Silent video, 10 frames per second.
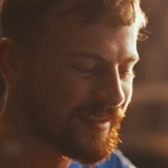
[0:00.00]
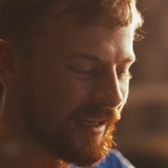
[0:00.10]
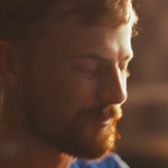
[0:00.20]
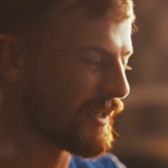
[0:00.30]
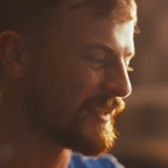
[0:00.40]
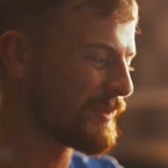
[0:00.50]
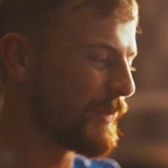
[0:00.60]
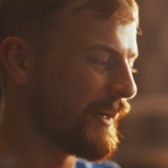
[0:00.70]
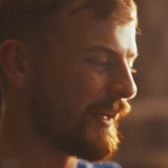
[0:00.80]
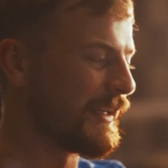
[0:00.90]
down my
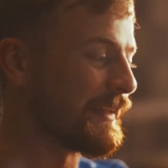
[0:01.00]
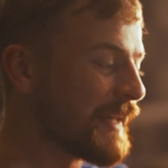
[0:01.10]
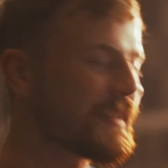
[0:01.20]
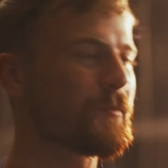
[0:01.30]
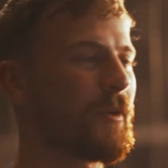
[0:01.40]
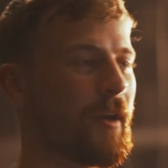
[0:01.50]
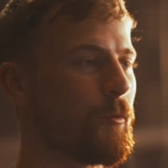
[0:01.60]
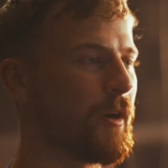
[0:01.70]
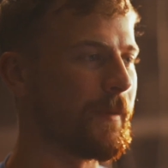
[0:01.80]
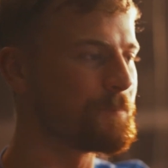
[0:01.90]
spine, and that's what I
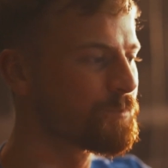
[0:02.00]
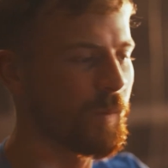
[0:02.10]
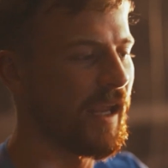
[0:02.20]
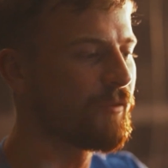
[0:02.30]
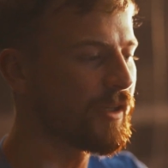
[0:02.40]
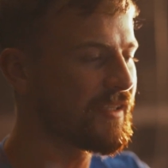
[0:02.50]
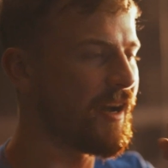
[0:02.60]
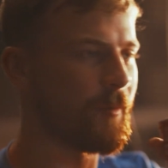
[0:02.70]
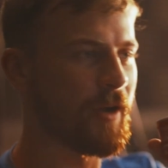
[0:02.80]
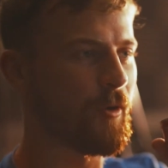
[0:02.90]
want every
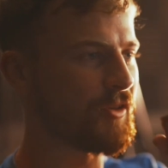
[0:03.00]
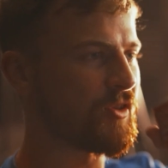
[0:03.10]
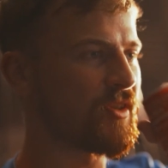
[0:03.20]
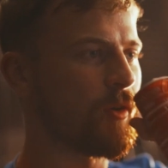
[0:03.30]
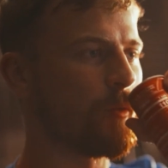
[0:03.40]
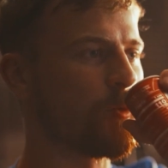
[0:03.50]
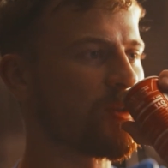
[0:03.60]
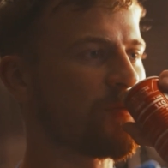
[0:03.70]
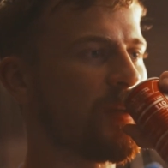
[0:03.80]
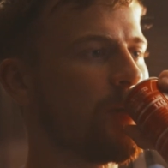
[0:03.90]
time I watch a Star
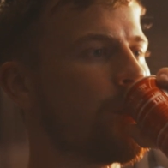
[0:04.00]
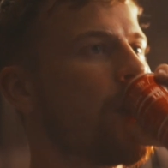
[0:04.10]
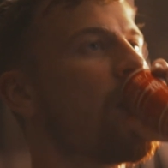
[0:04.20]
Wars film.